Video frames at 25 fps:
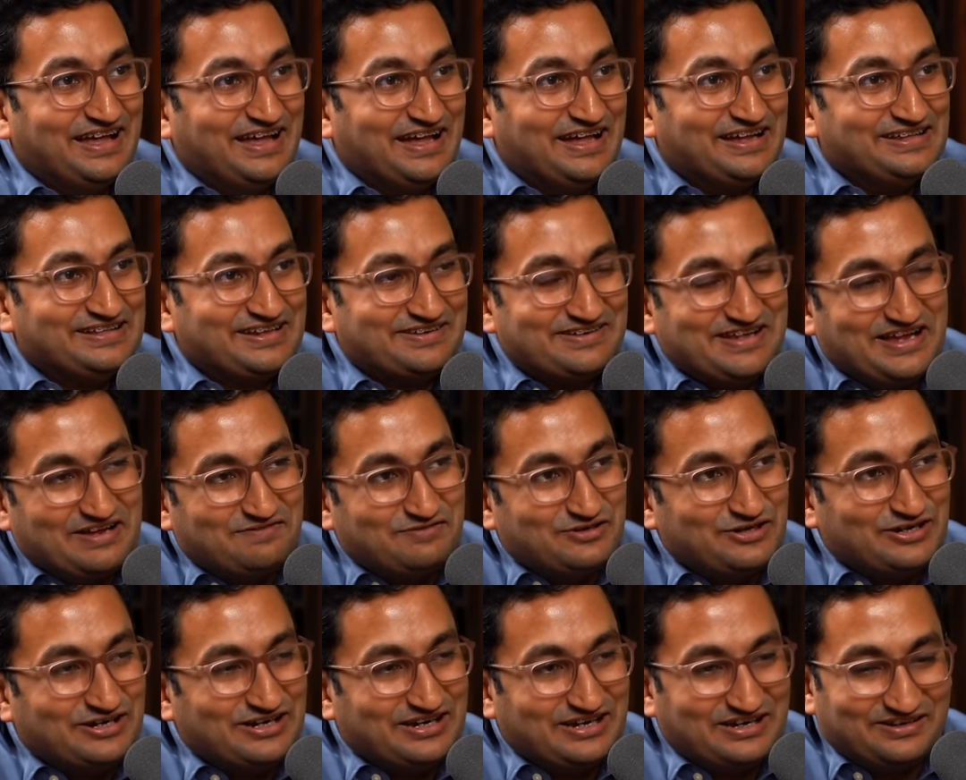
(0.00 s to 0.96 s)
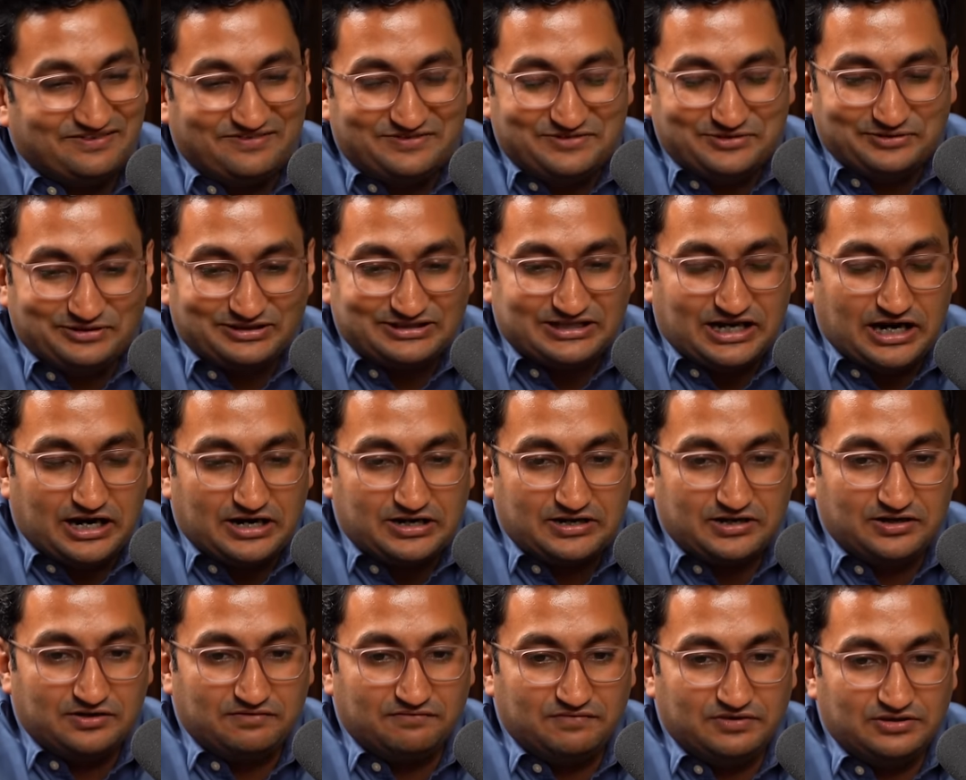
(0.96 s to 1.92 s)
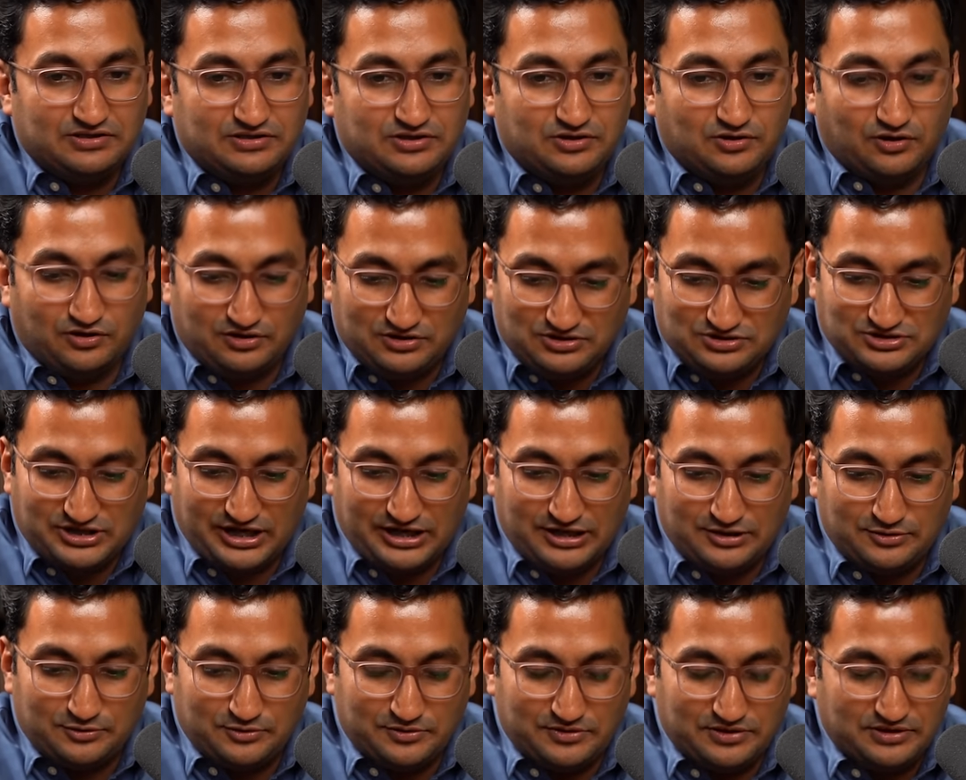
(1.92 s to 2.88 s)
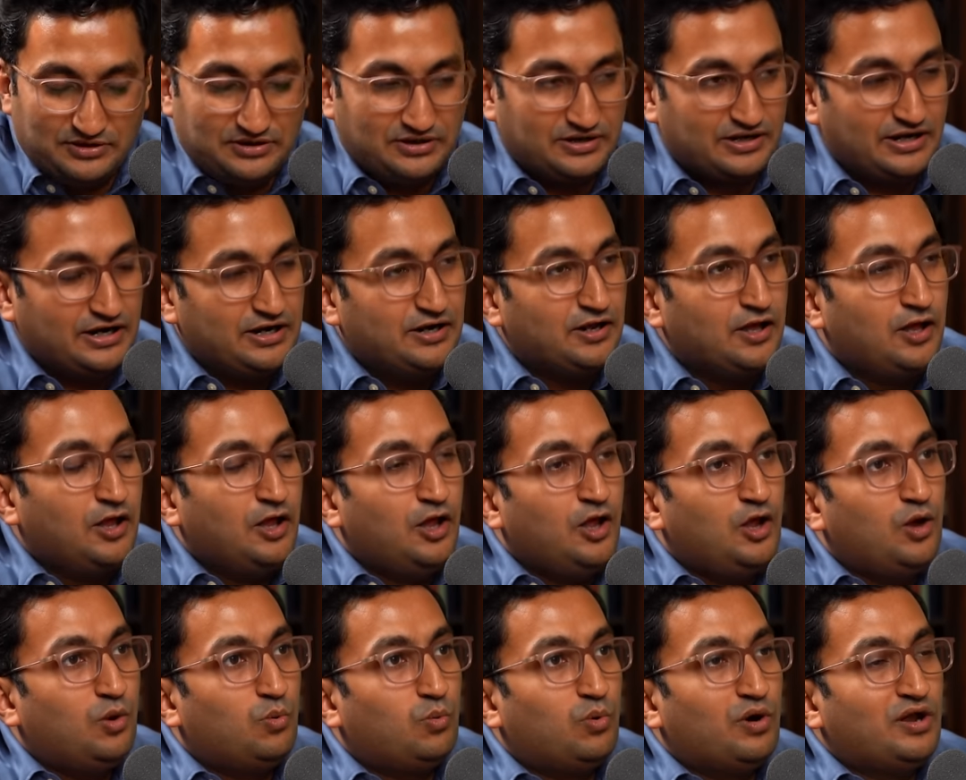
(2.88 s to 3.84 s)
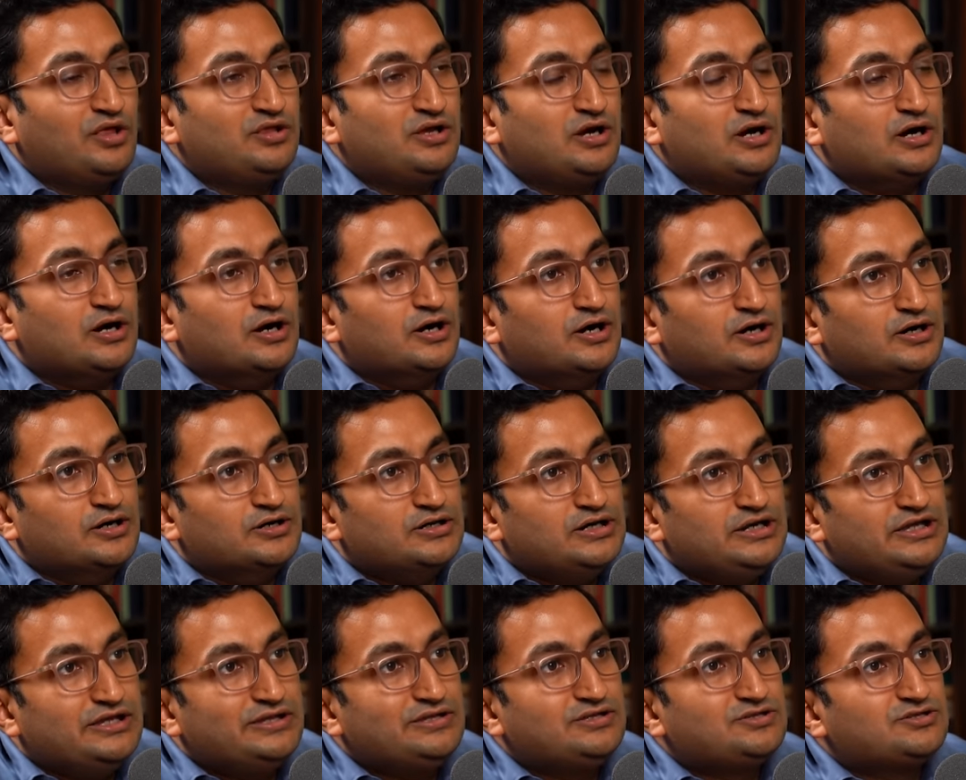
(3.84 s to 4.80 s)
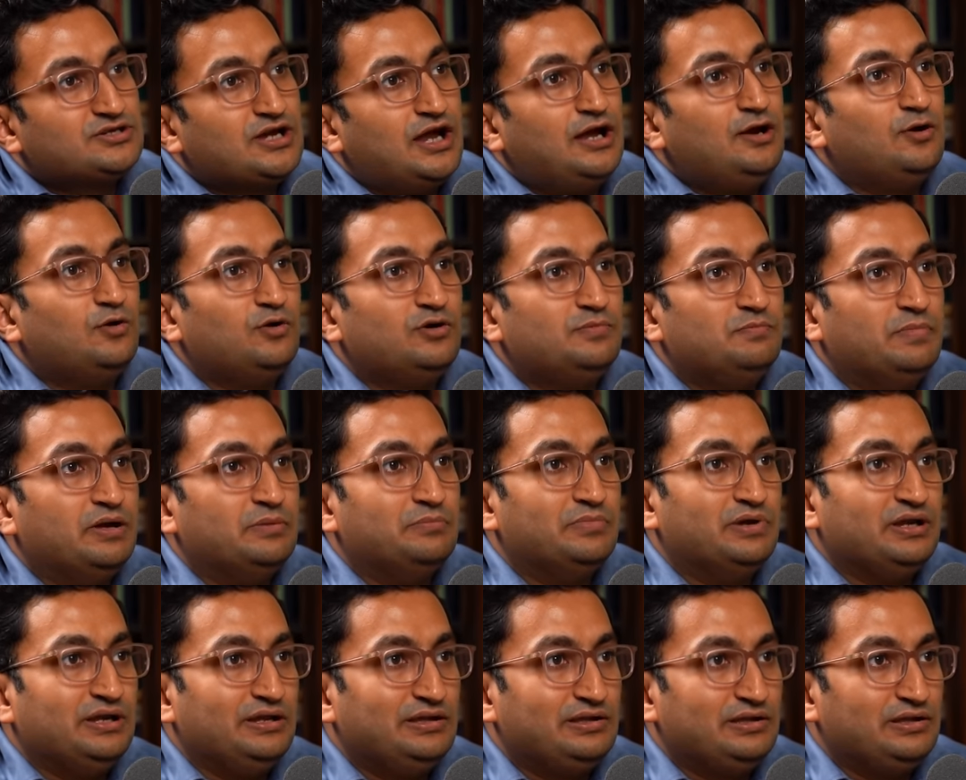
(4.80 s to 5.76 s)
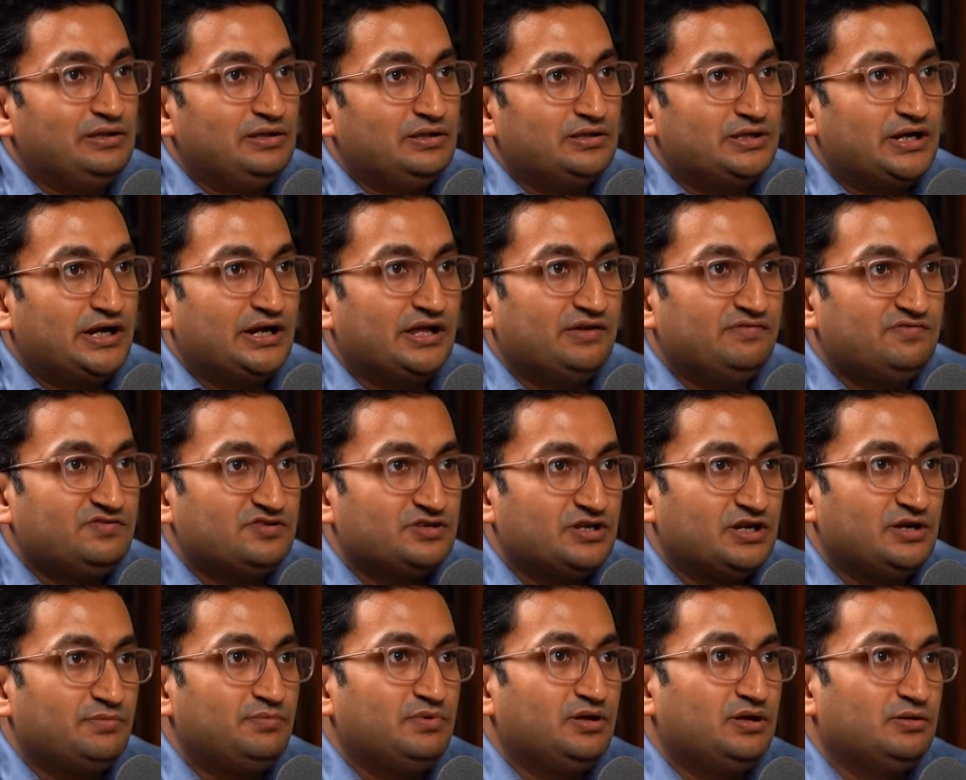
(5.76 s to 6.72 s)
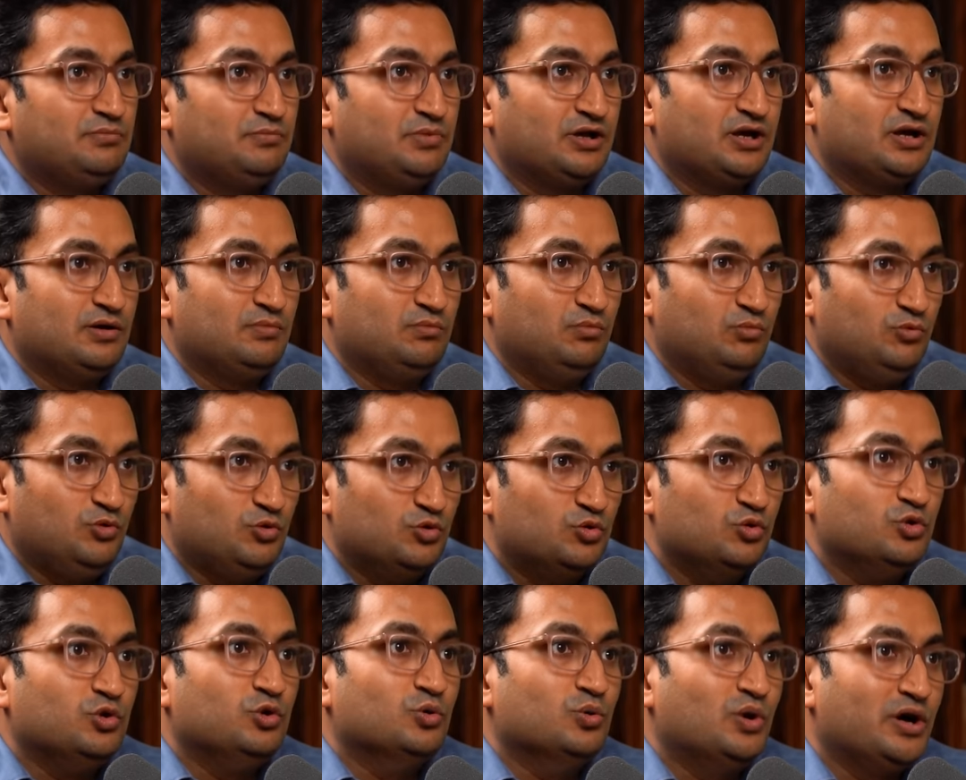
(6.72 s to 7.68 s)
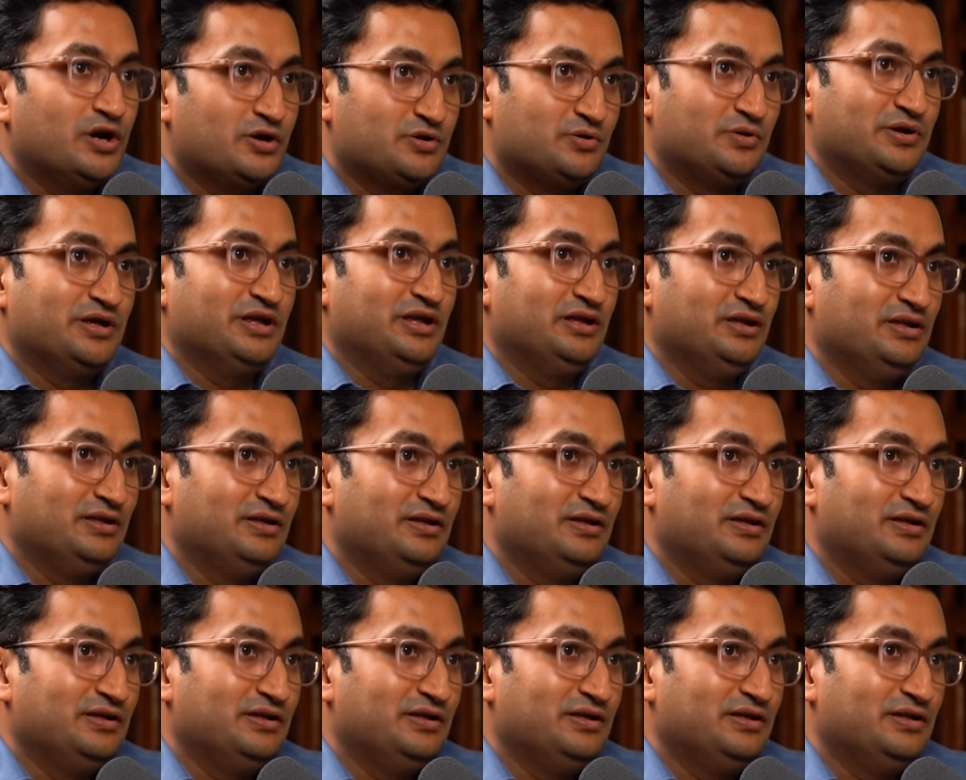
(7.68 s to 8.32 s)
Sarla, I would love to start with your childhood, right? What are the earliest childhood memories that have shaped become who you are today?